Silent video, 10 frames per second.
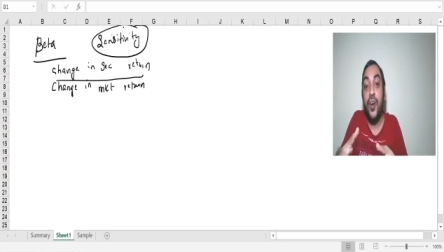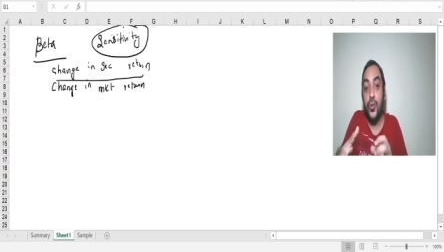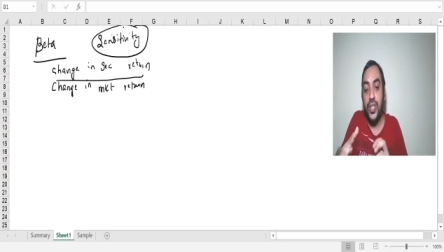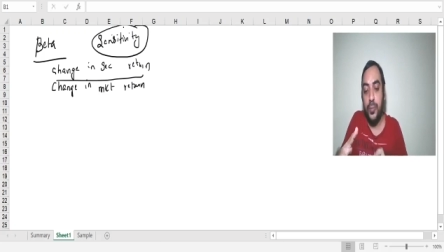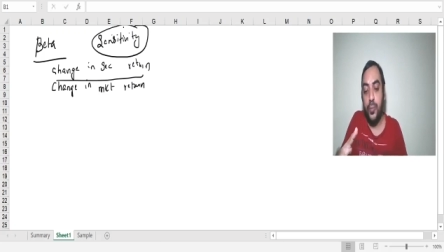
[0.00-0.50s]
how
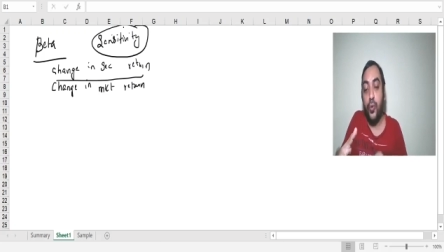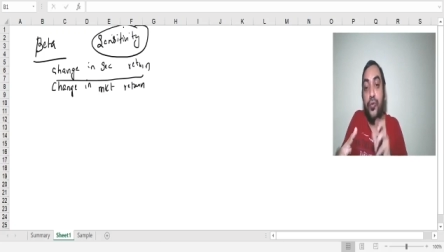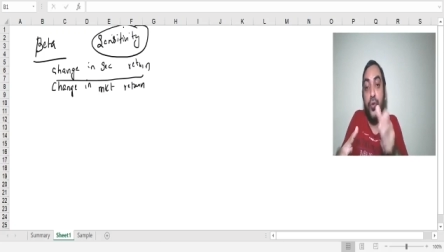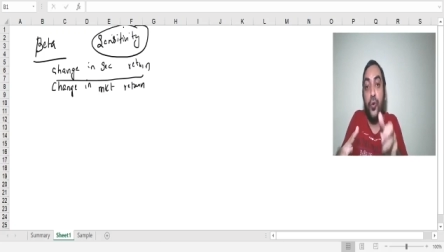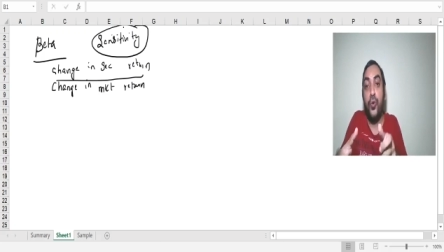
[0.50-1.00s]
the
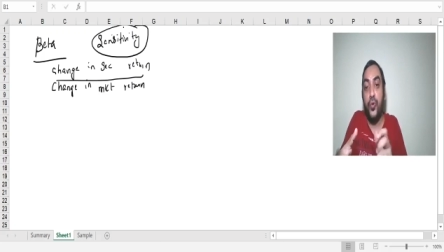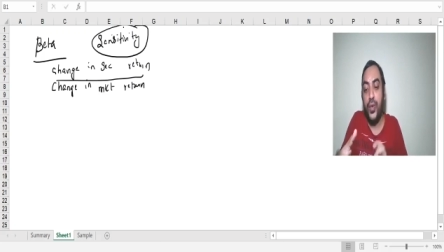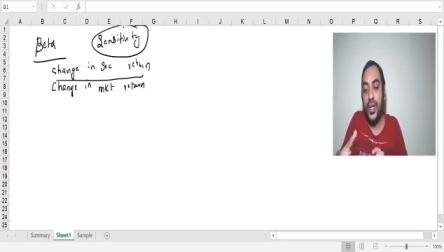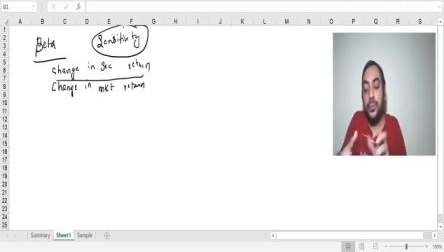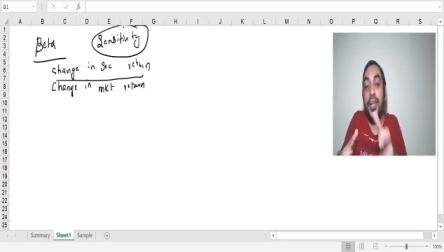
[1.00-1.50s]
portfolio
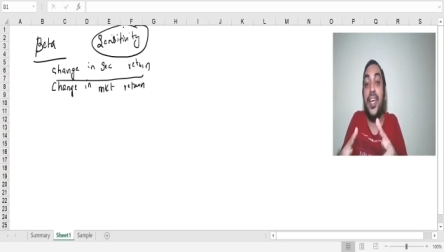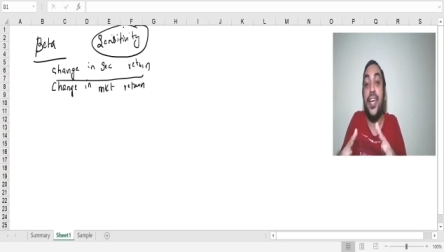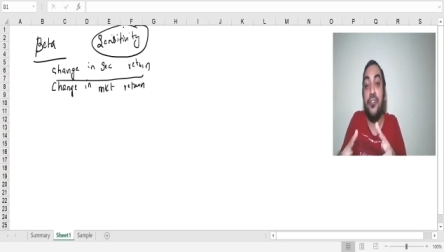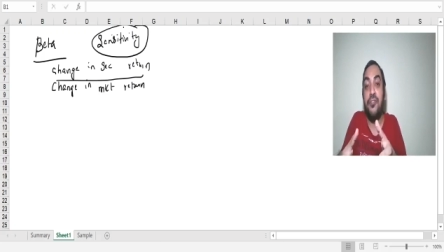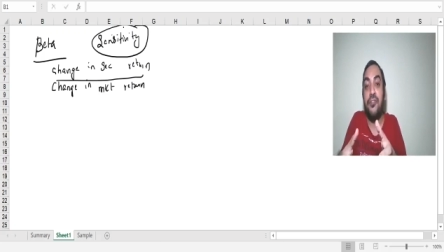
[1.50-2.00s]
will
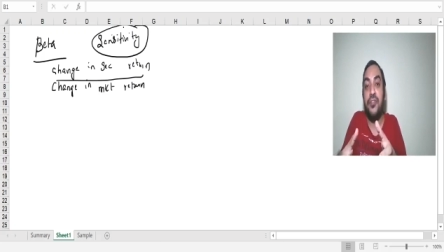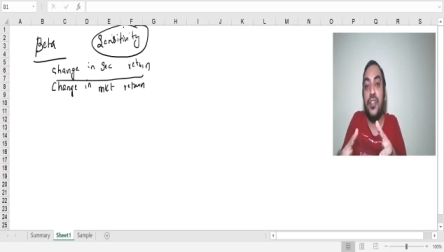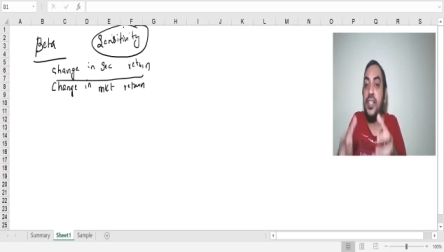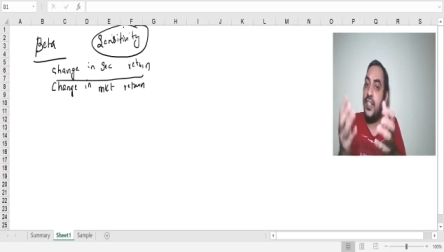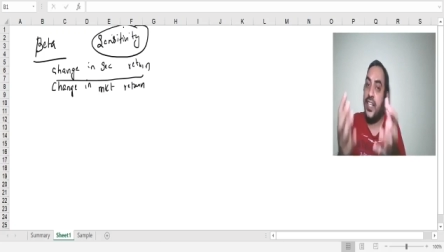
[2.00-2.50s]
behave.
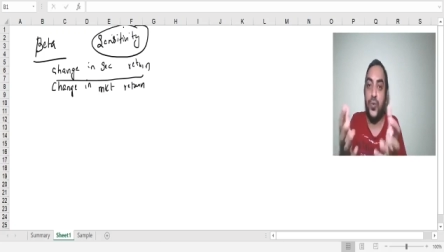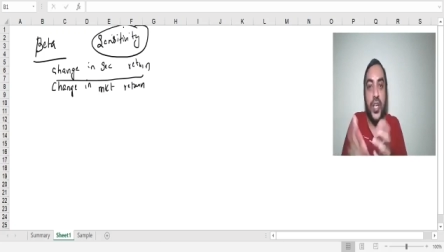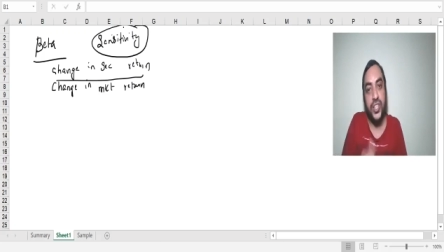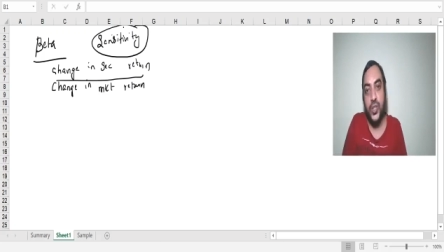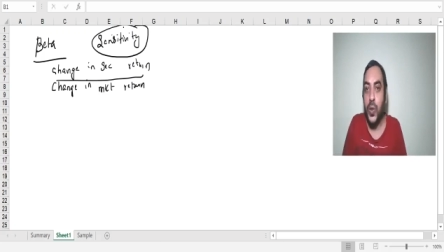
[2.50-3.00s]
That is what
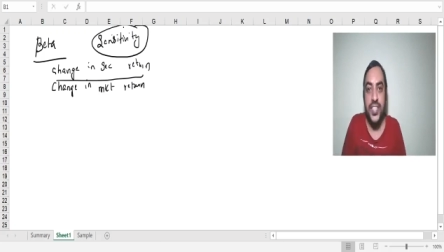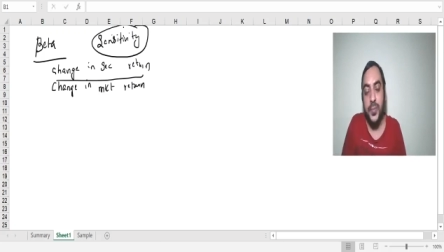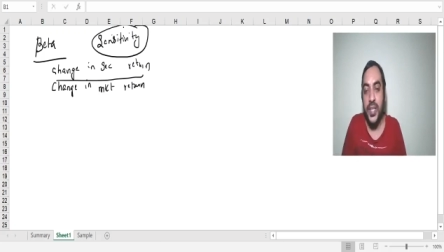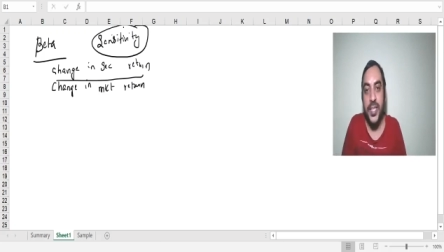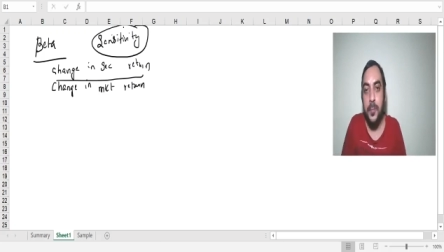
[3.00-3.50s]
is called as
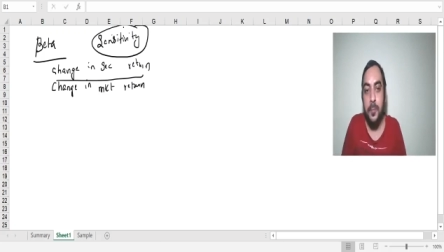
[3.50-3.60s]
beta.